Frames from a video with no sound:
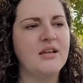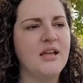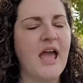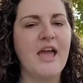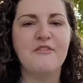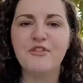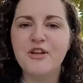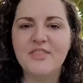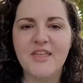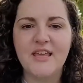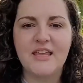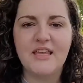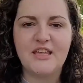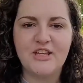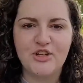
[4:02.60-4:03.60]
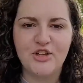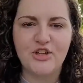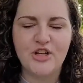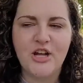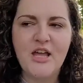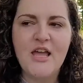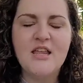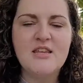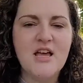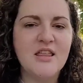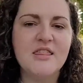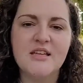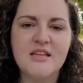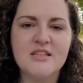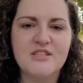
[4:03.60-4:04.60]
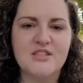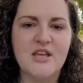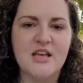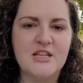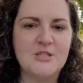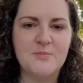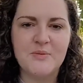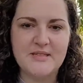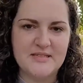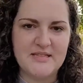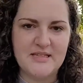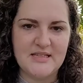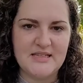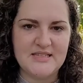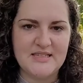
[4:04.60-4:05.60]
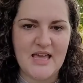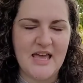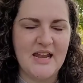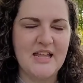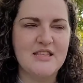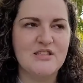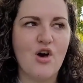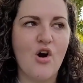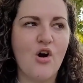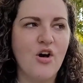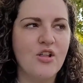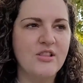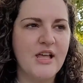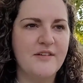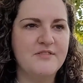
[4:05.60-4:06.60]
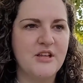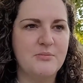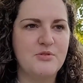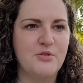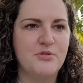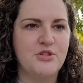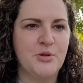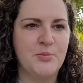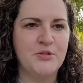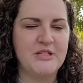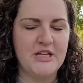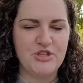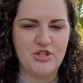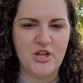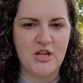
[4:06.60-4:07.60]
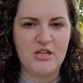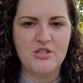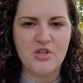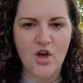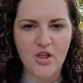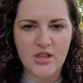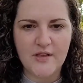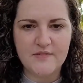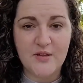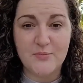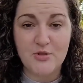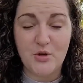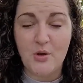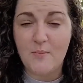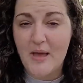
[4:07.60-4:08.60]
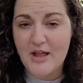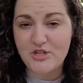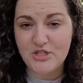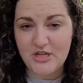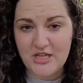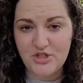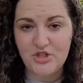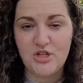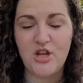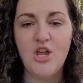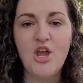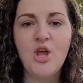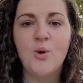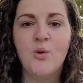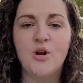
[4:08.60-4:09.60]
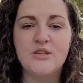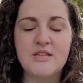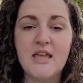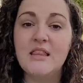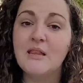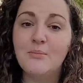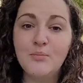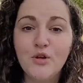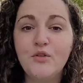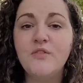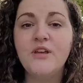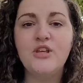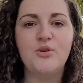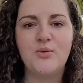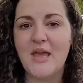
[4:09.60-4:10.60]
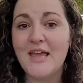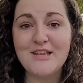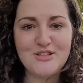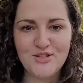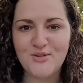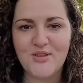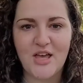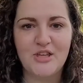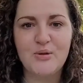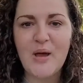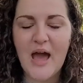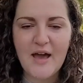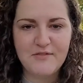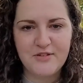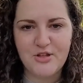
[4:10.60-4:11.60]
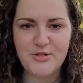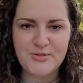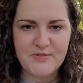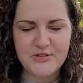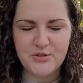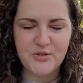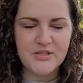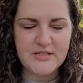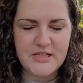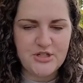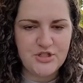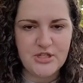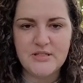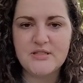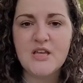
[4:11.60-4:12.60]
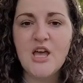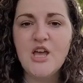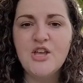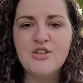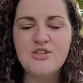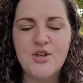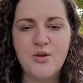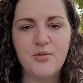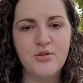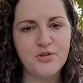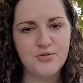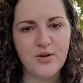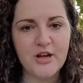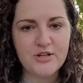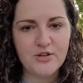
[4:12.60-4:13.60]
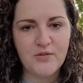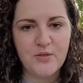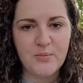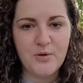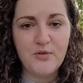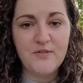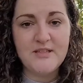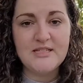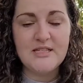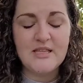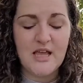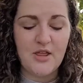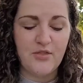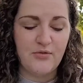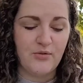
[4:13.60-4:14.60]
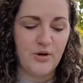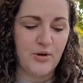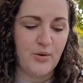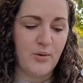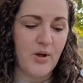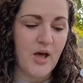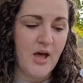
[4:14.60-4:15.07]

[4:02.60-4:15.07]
everything here. Nothing is explicitly said. It's all left up to interpretation and it's all left up to imagination. Whereas in the movie, you can't do that. You have to use visualizations. So the director of the movie did that through